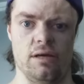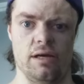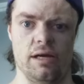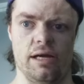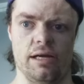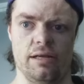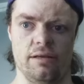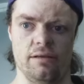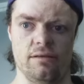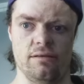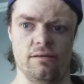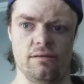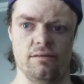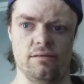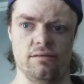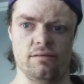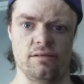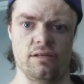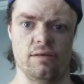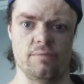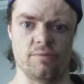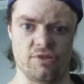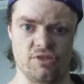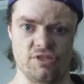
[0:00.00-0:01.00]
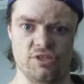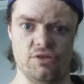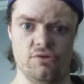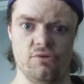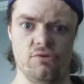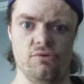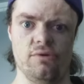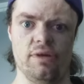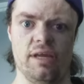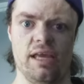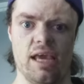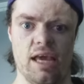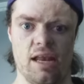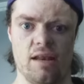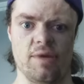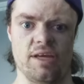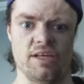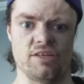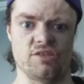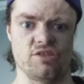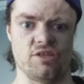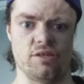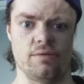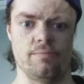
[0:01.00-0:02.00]
Alright. Number two,
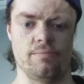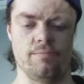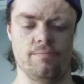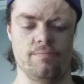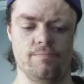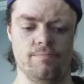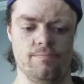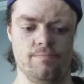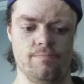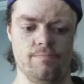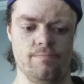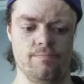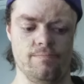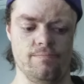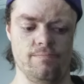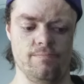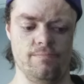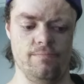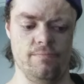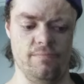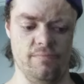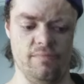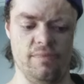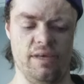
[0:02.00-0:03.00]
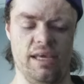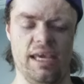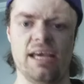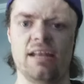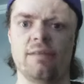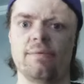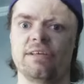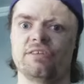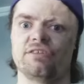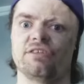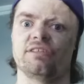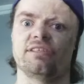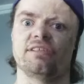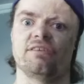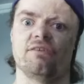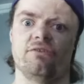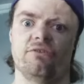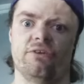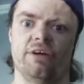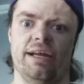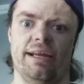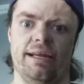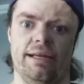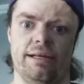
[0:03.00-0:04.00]
animation. Animation's still
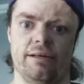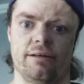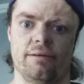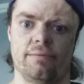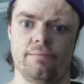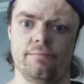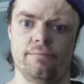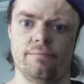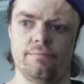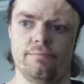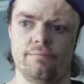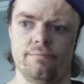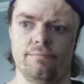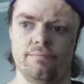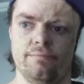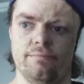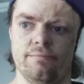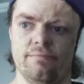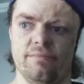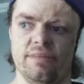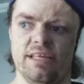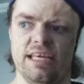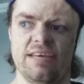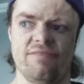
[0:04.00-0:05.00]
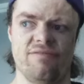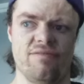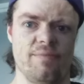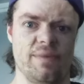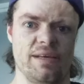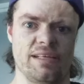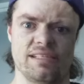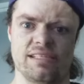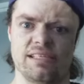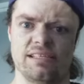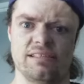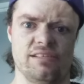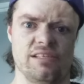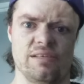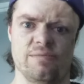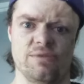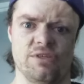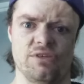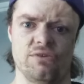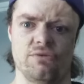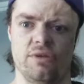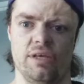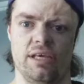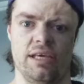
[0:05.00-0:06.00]
great here. They even mixed in some
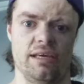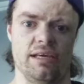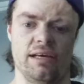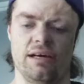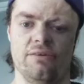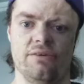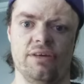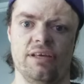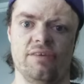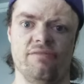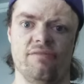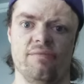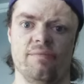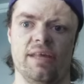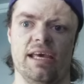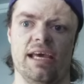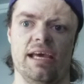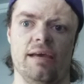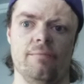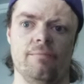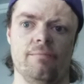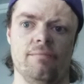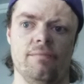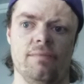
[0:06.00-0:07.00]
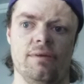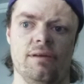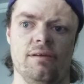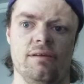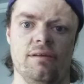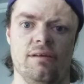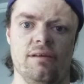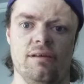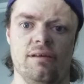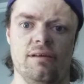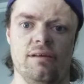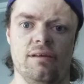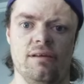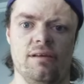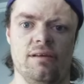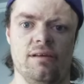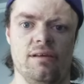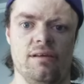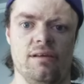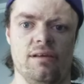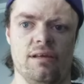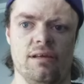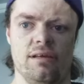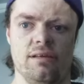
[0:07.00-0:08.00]
2D. I'll give them that.
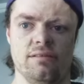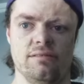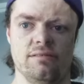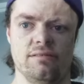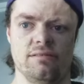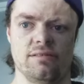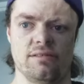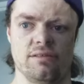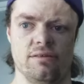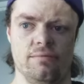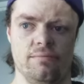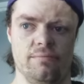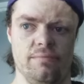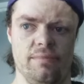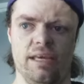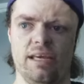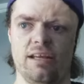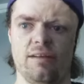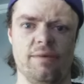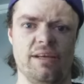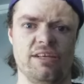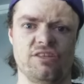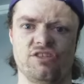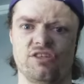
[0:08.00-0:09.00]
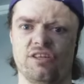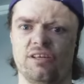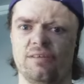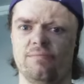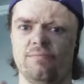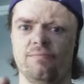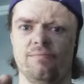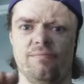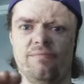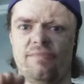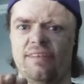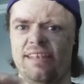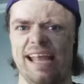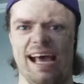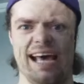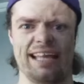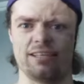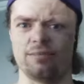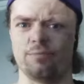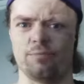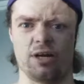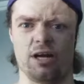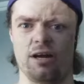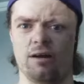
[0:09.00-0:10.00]
So animation,
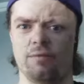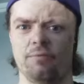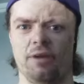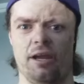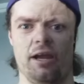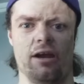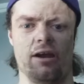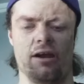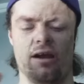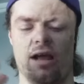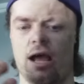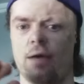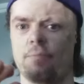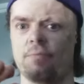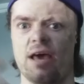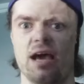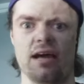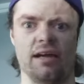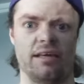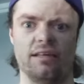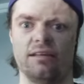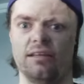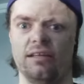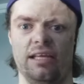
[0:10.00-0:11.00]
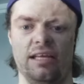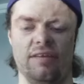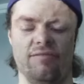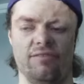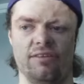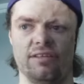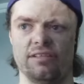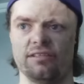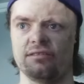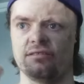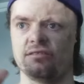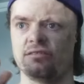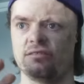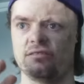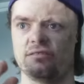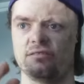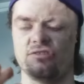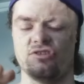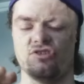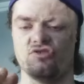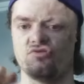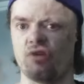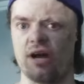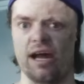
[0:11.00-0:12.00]
not the problem here. I'm not going to even
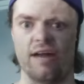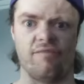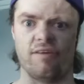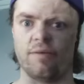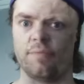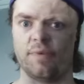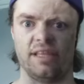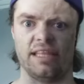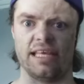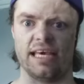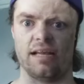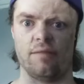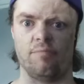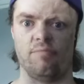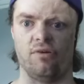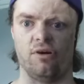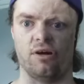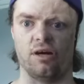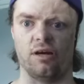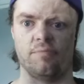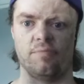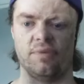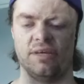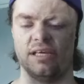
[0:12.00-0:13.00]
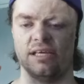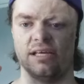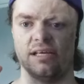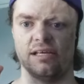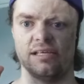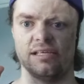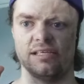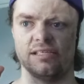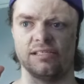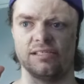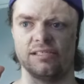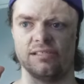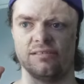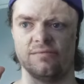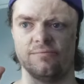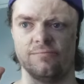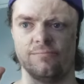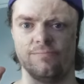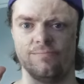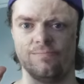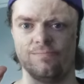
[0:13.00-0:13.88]
try ripping that apart because